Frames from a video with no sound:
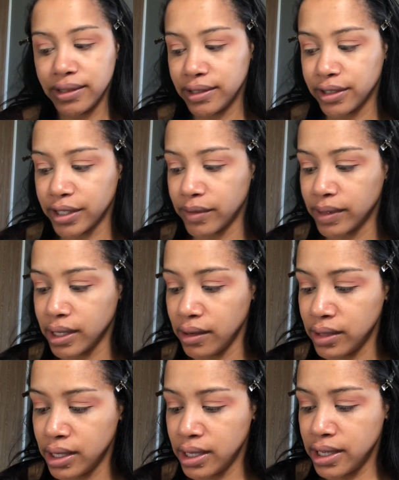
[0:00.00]
So here we go.
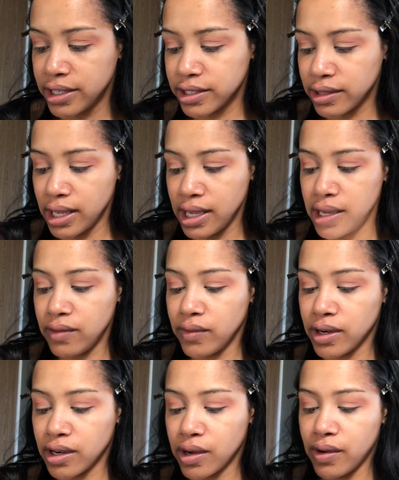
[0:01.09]
So then we're
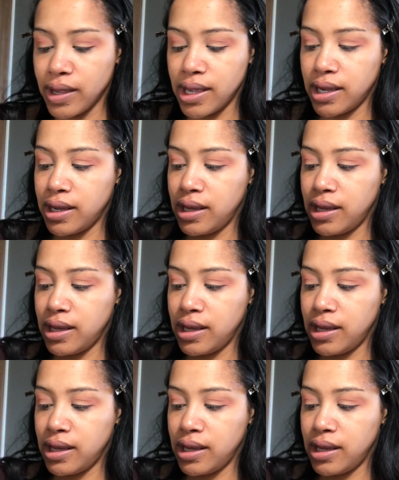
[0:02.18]
gonna go ahead